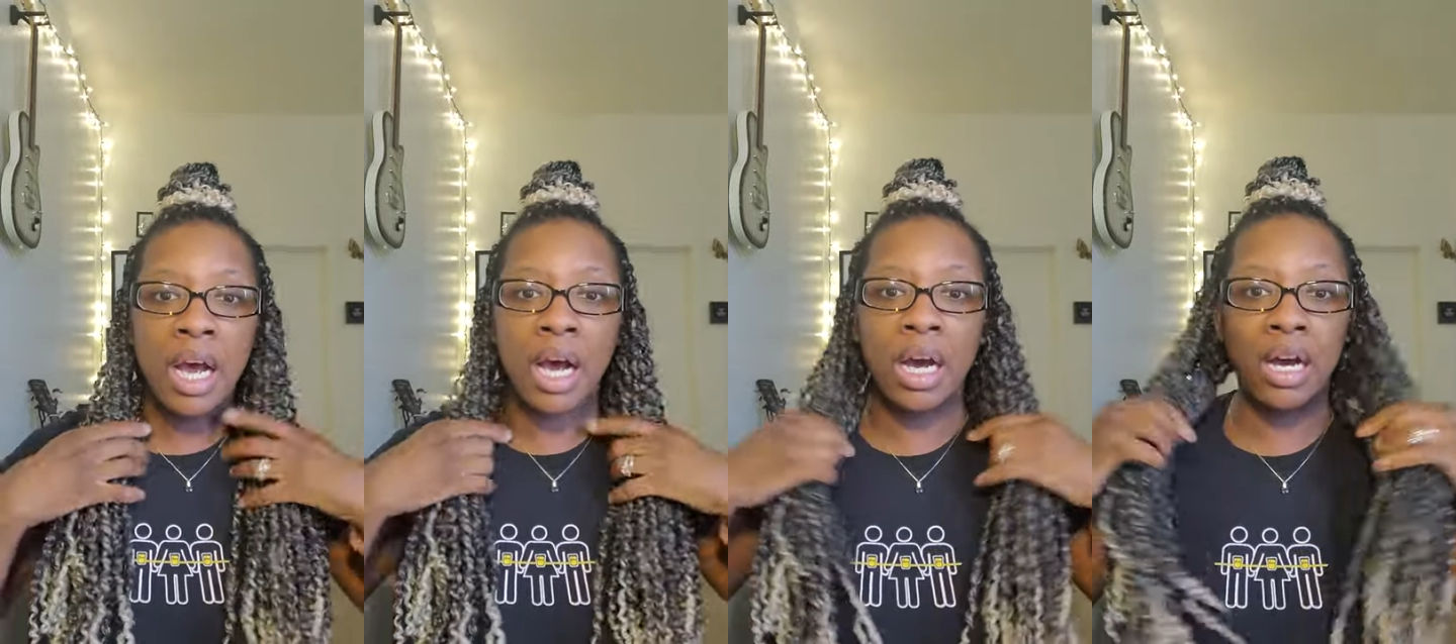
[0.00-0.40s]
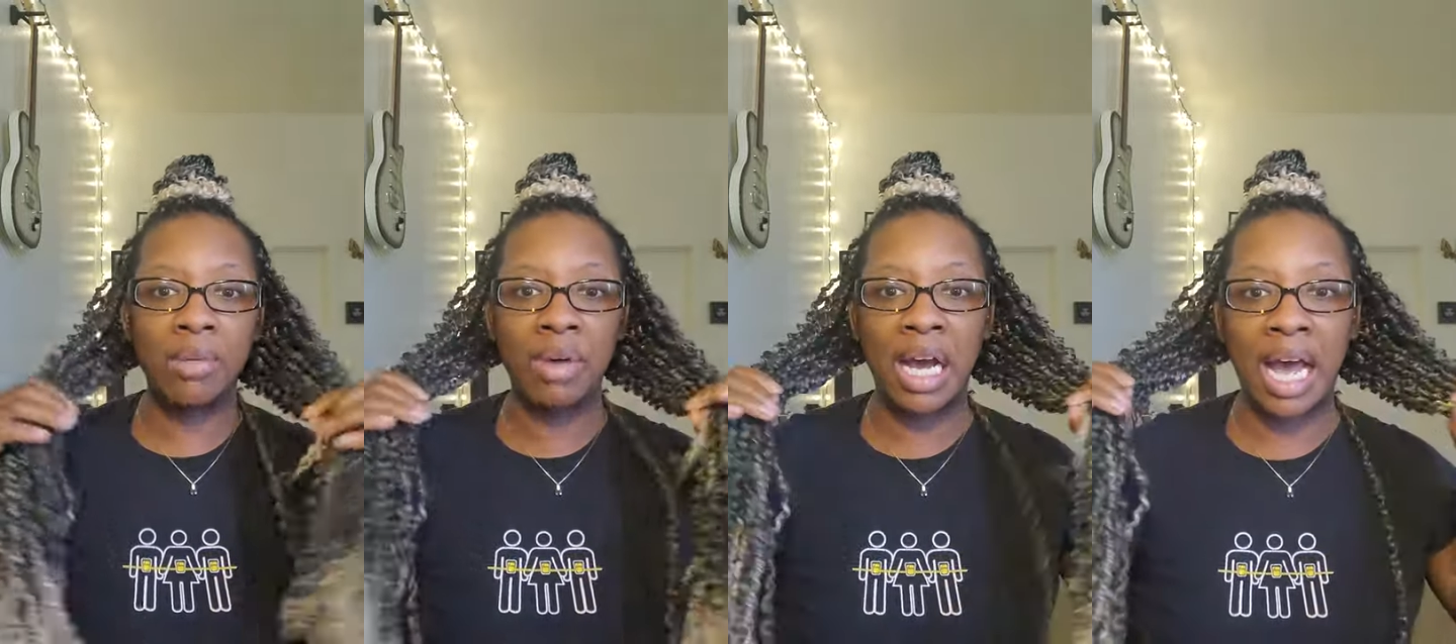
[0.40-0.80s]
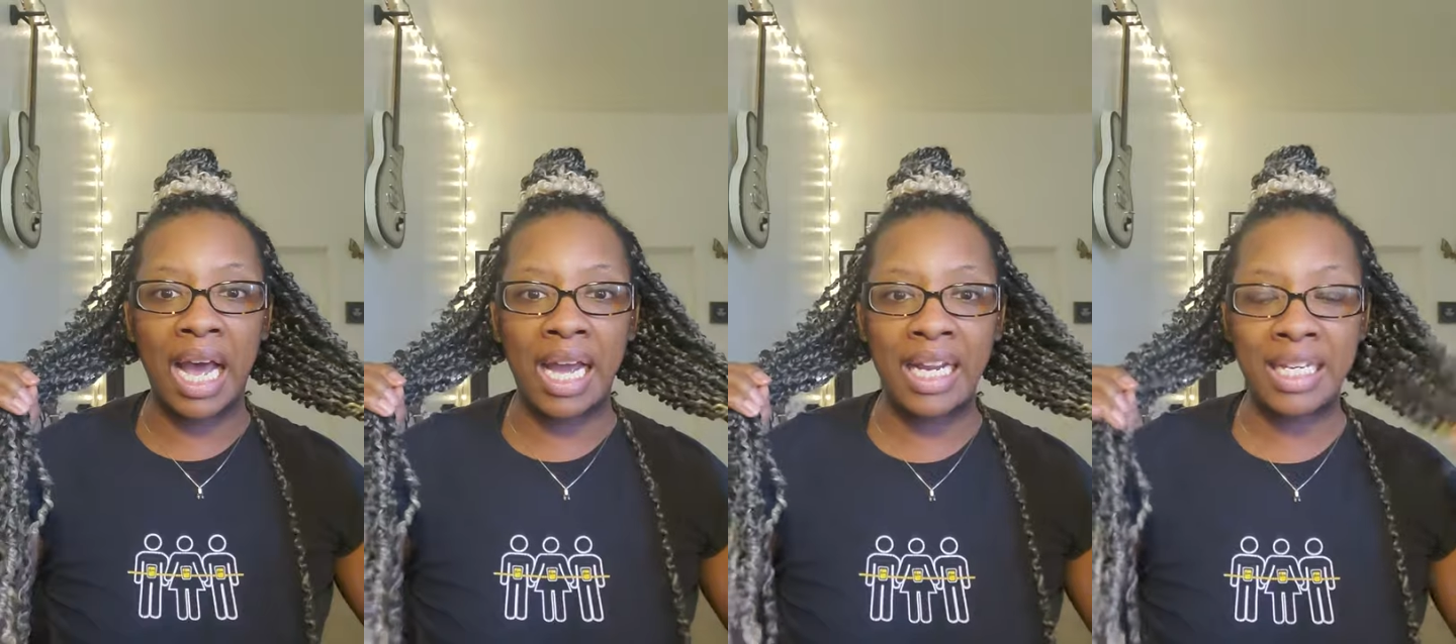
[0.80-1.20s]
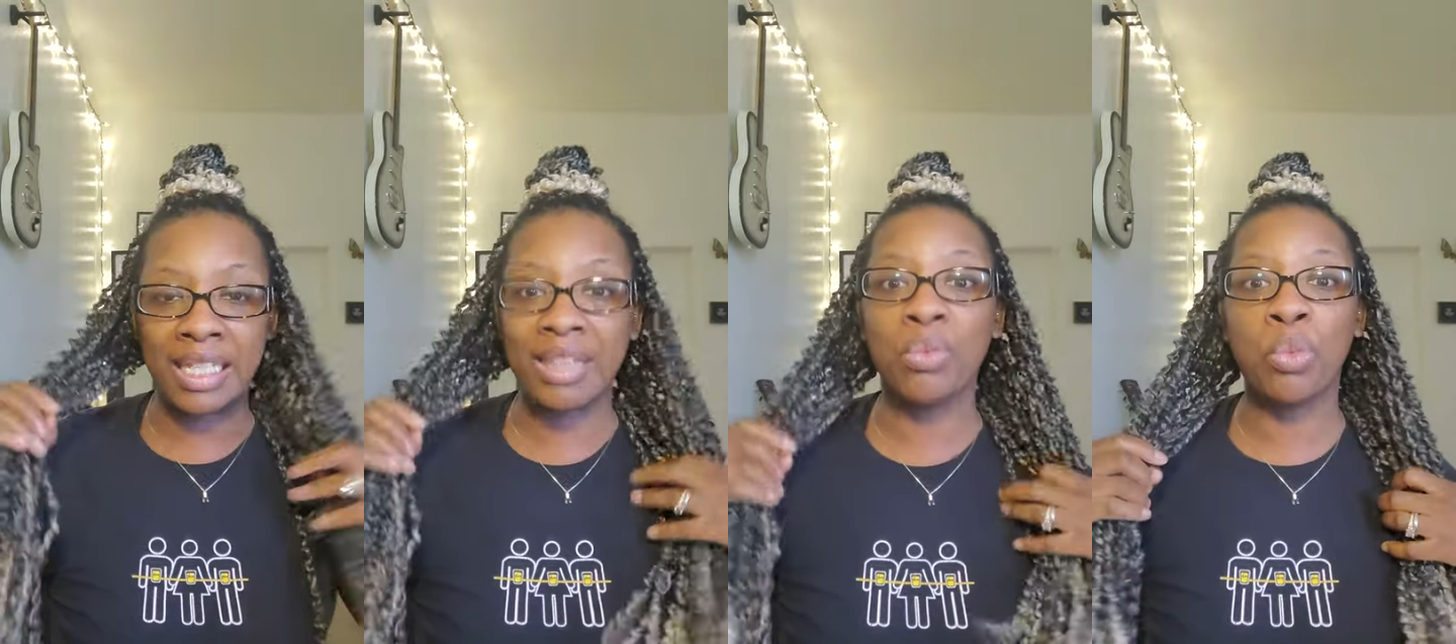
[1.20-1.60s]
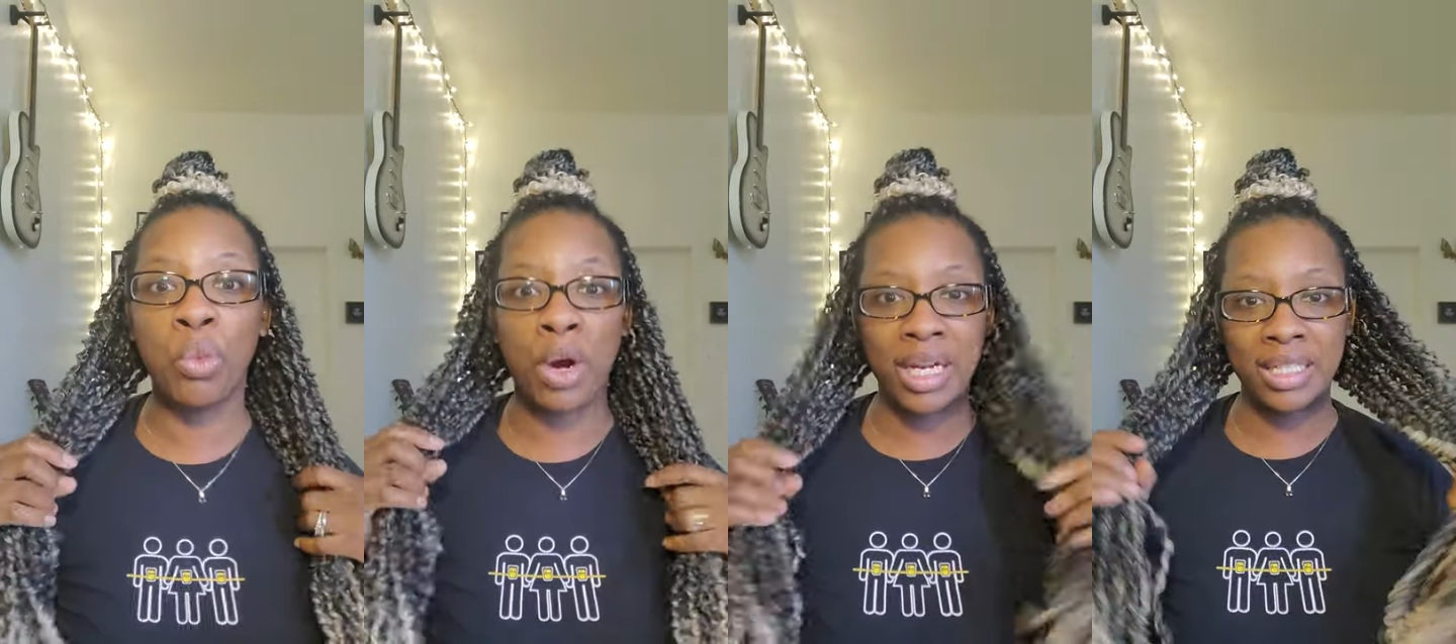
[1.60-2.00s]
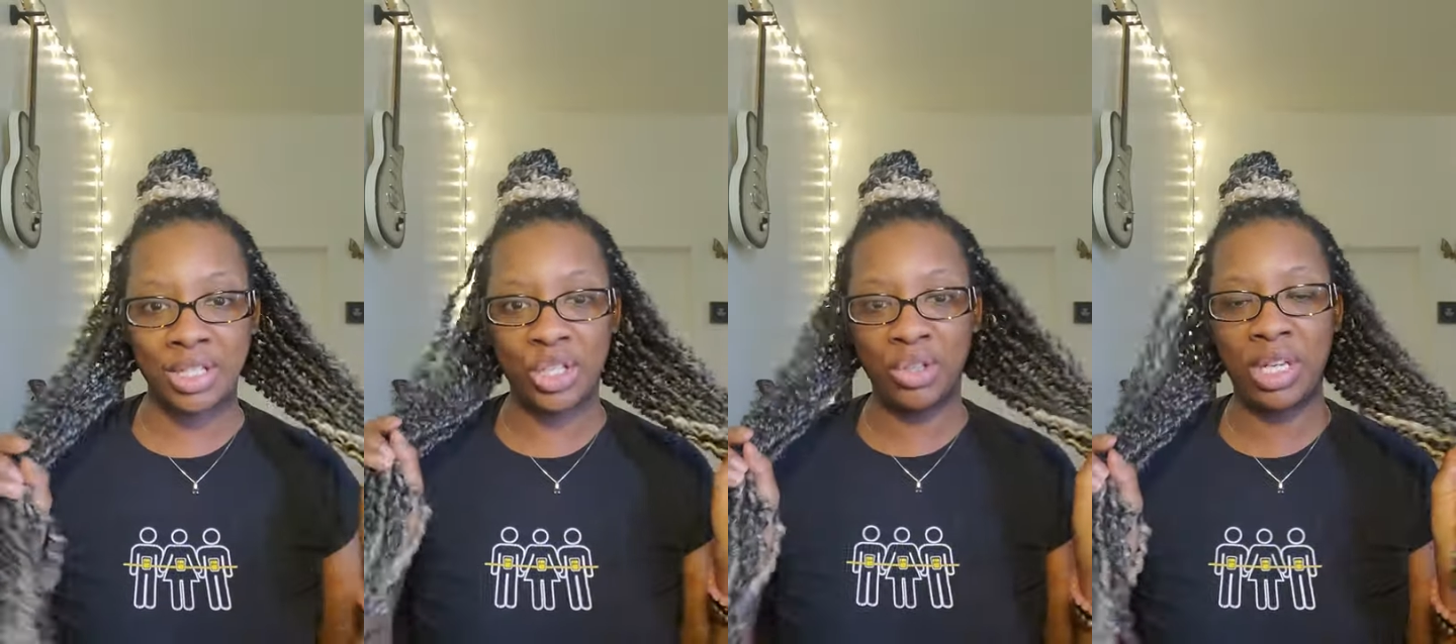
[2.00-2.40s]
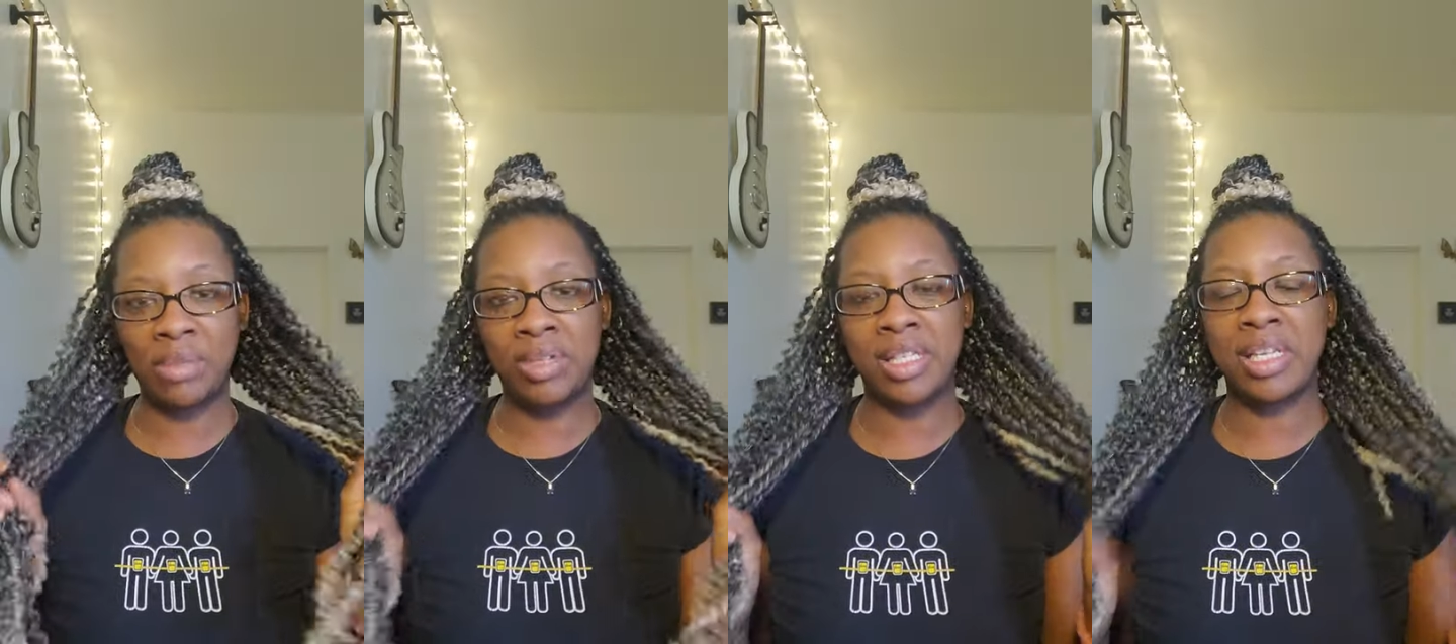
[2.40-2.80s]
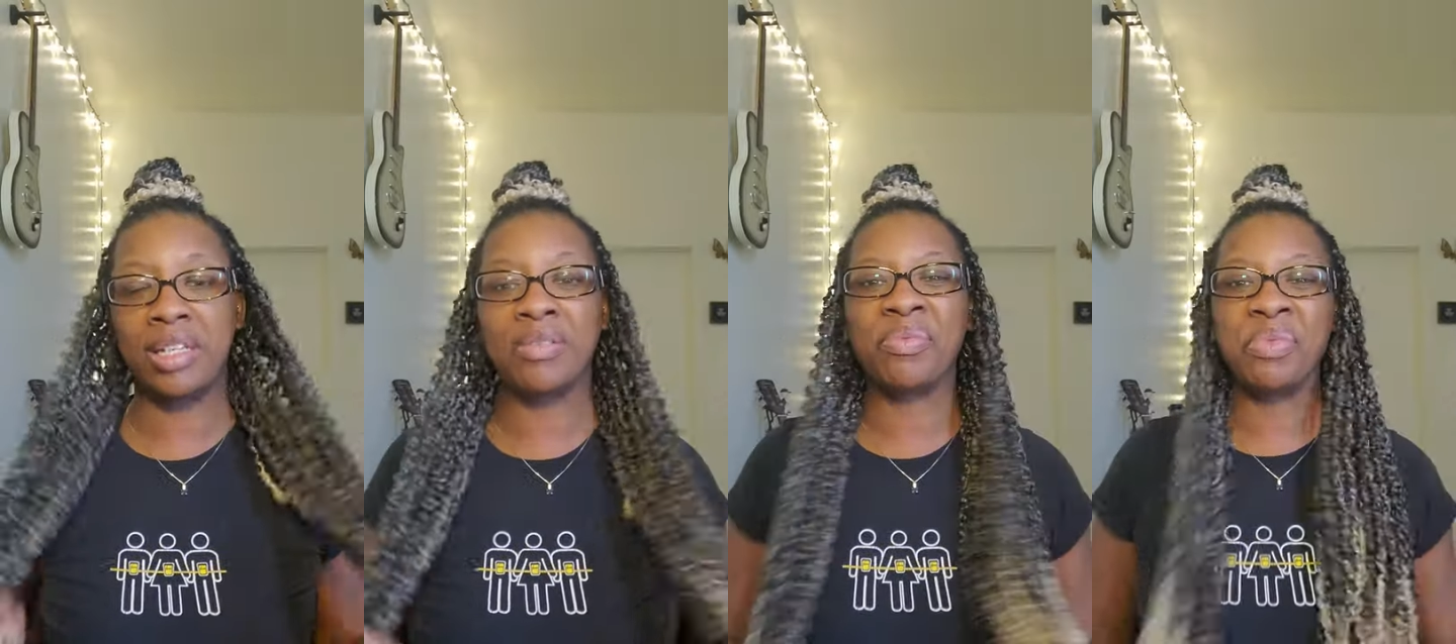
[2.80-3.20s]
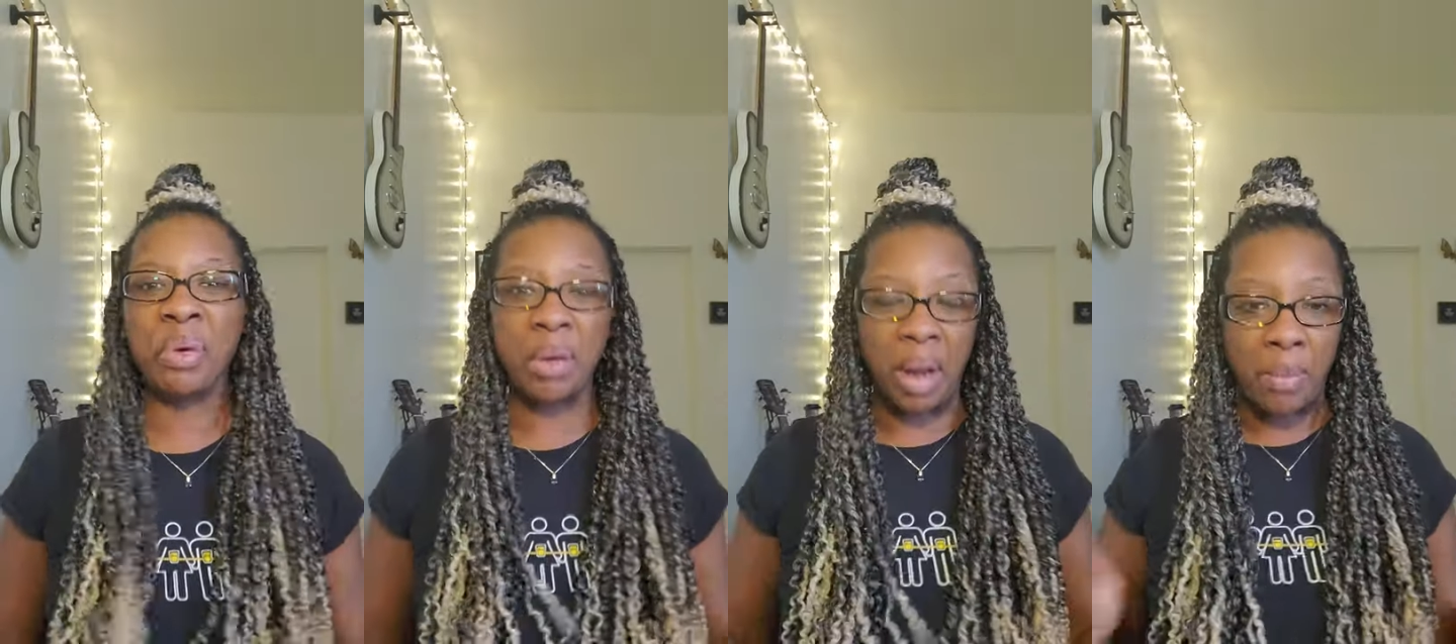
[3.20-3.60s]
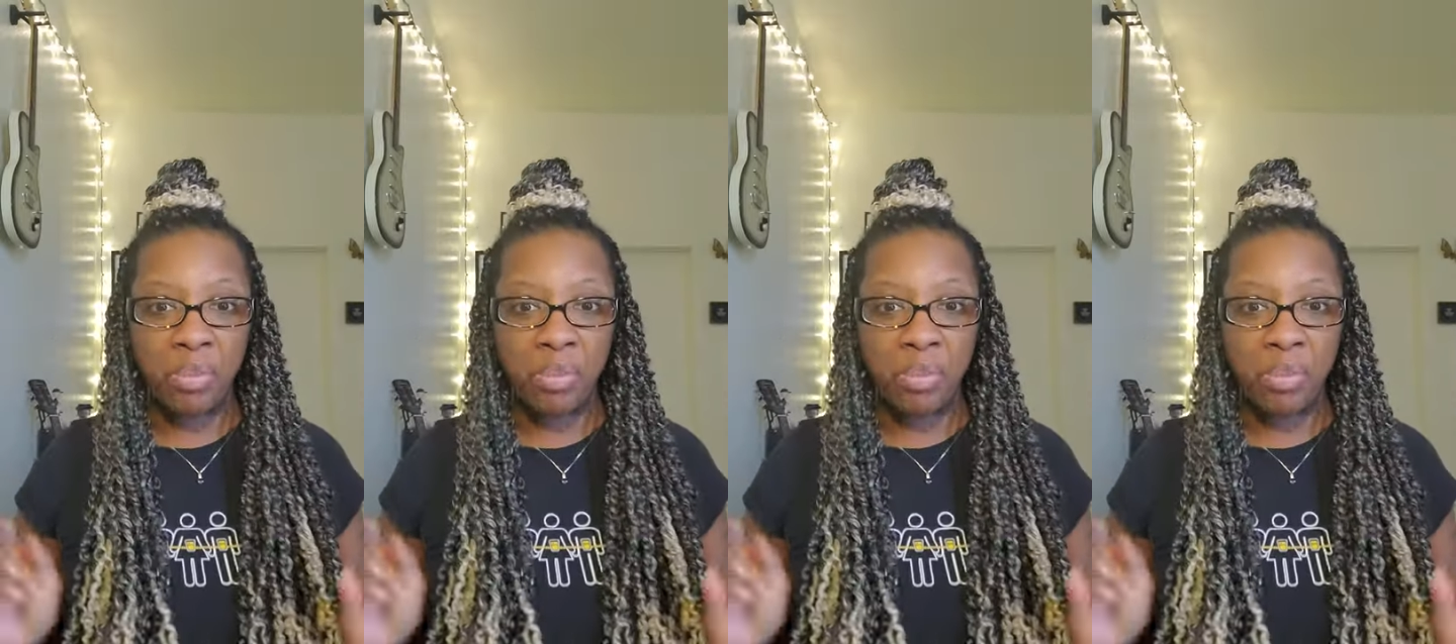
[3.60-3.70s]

Um, I want to keep this in for